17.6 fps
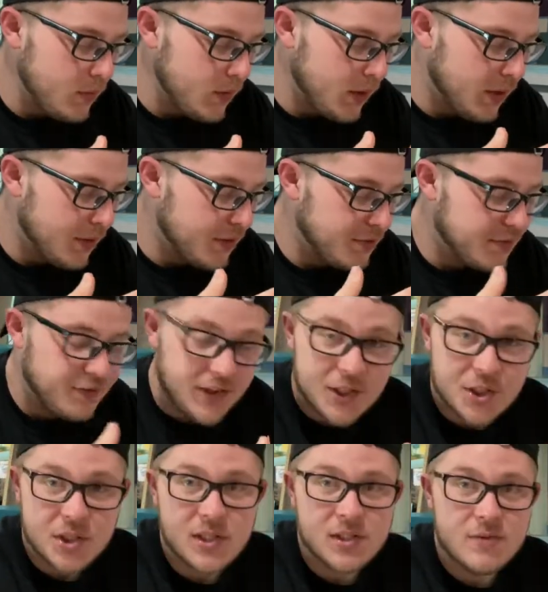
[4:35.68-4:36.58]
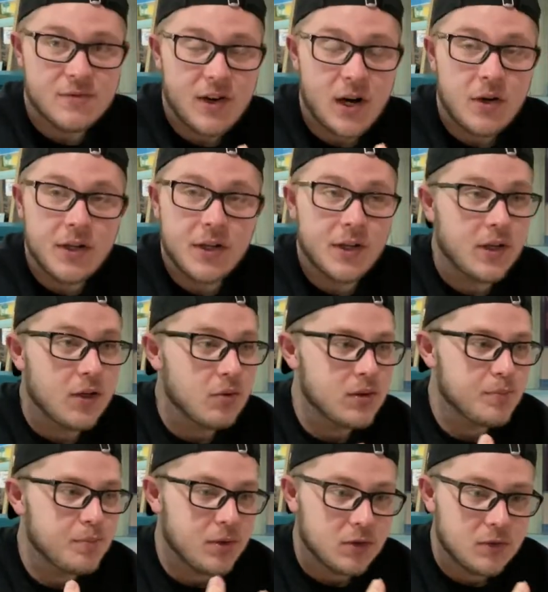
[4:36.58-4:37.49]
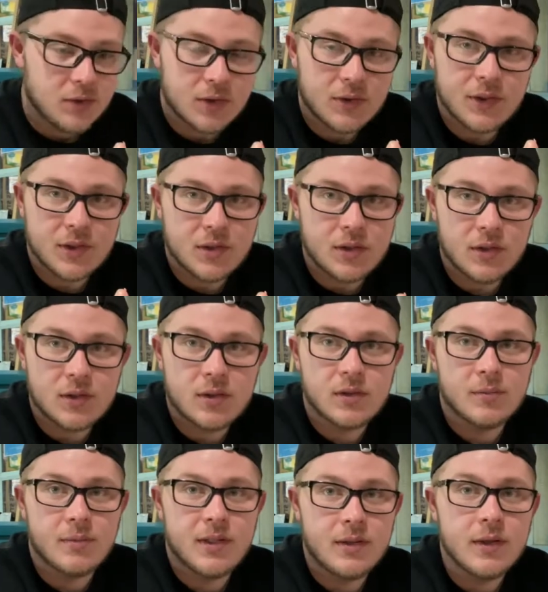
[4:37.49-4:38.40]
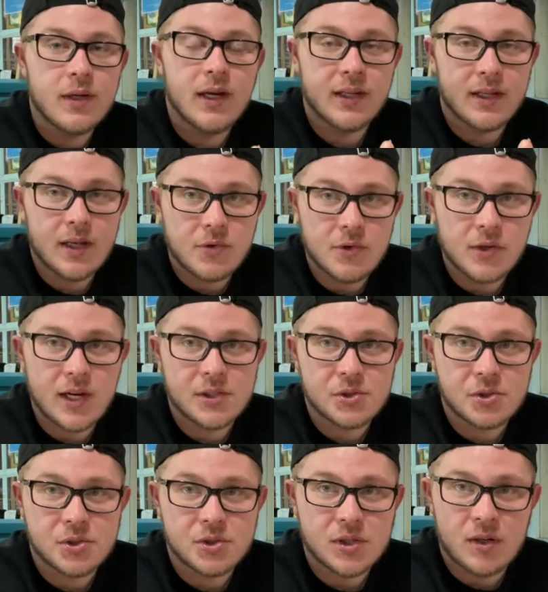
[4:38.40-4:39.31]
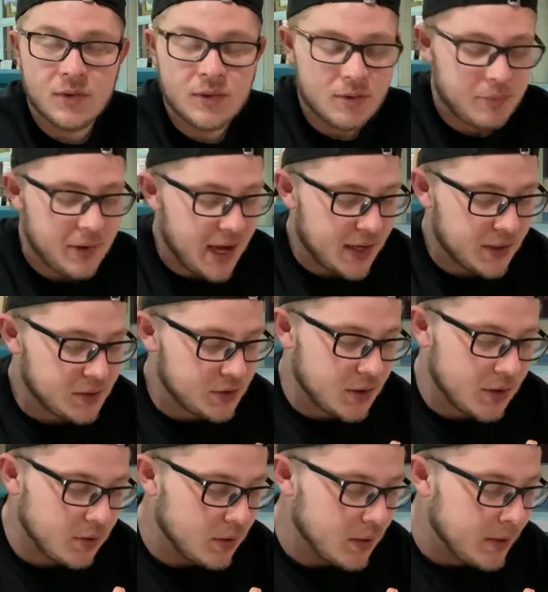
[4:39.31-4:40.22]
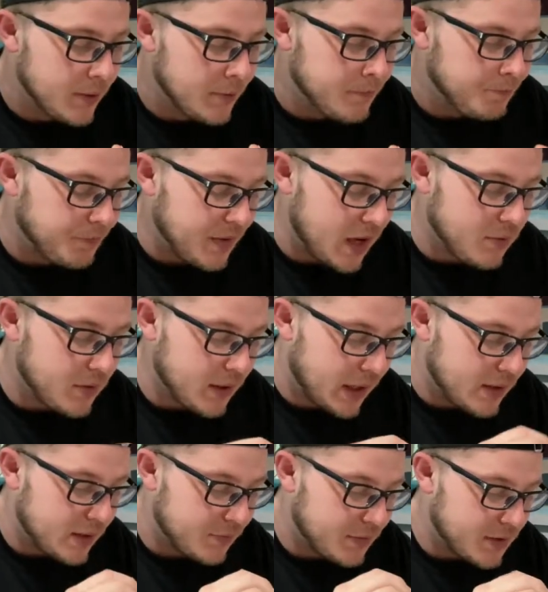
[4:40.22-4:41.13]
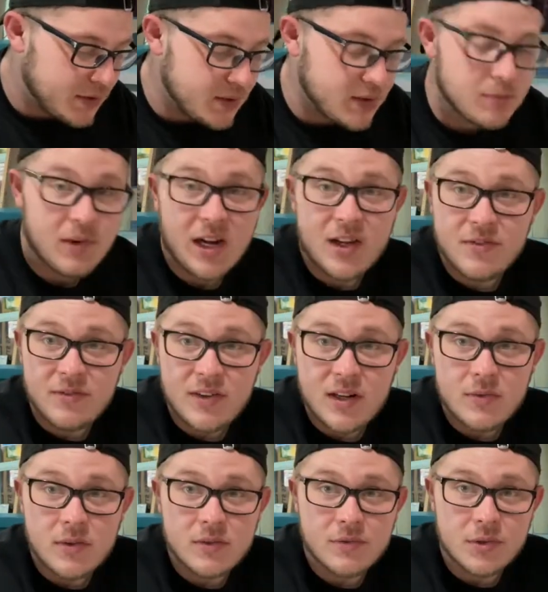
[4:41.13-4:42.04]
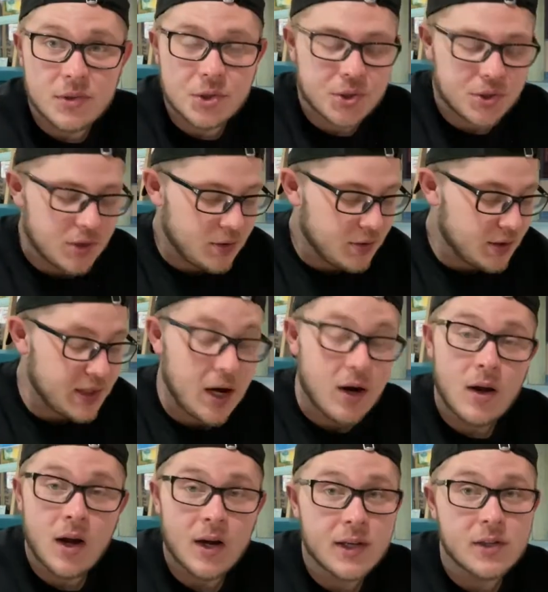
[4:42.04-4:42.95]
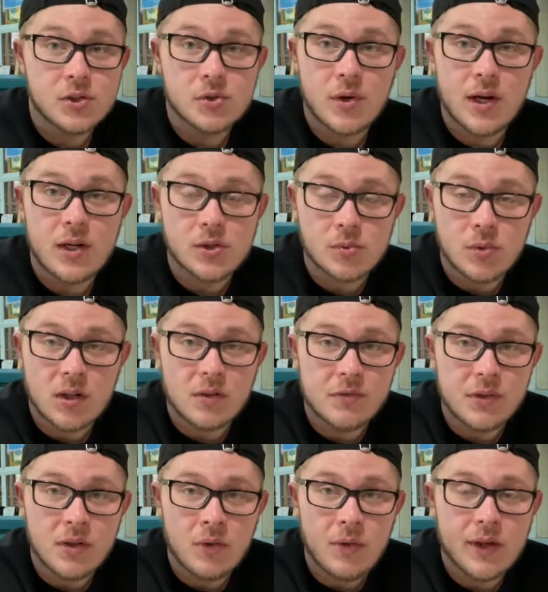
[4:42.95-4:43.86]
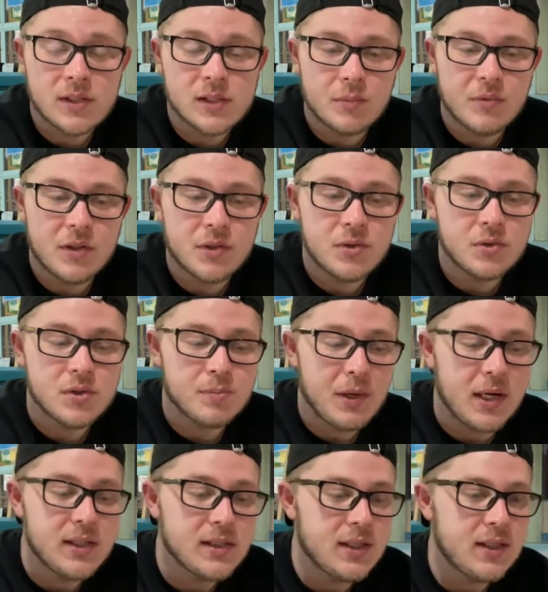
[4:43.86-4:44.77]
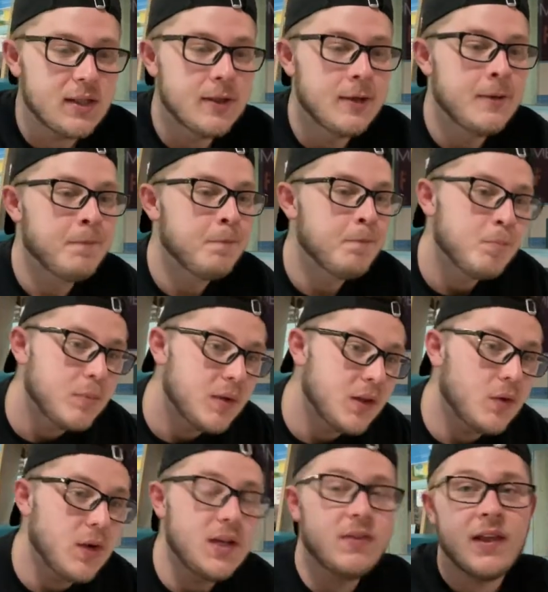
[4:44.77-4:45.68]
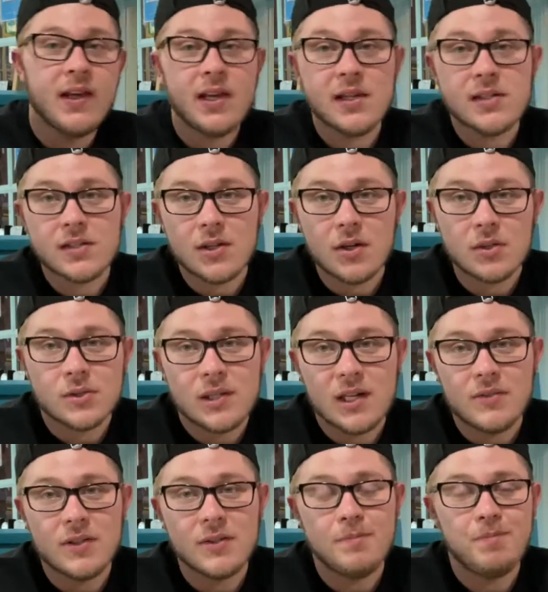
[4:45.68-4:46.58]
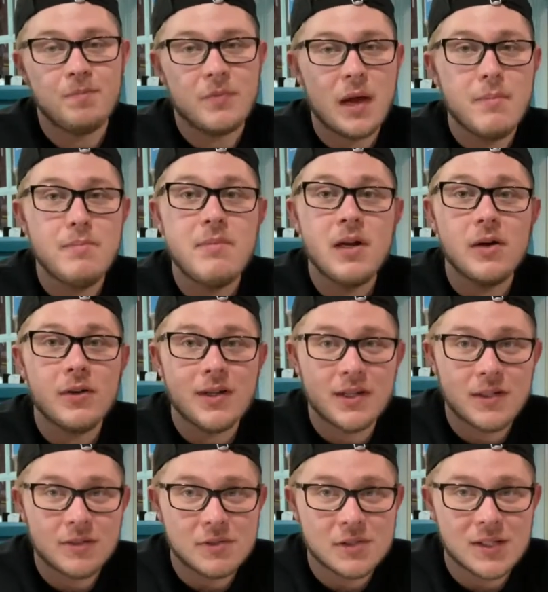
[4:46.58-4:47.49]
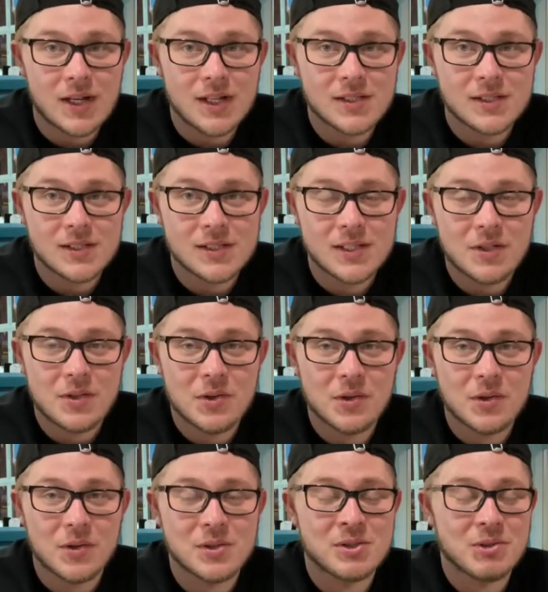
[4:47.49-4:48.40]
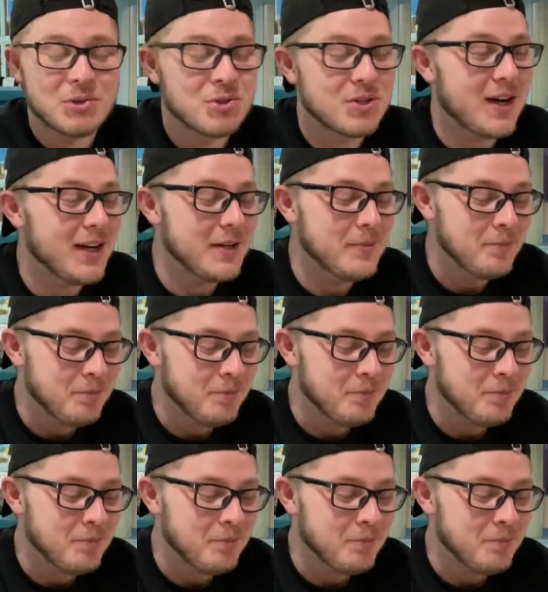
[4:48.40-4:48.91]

The fish is very good. It was perfectly cooked. I mean, again, you guys just saw it in the back, so. Every, I, this is my favorite for sure. The teriyaki is great as well if you don't like something too spicy. But the great thing is they also have a, a myriad of sauces that you can also try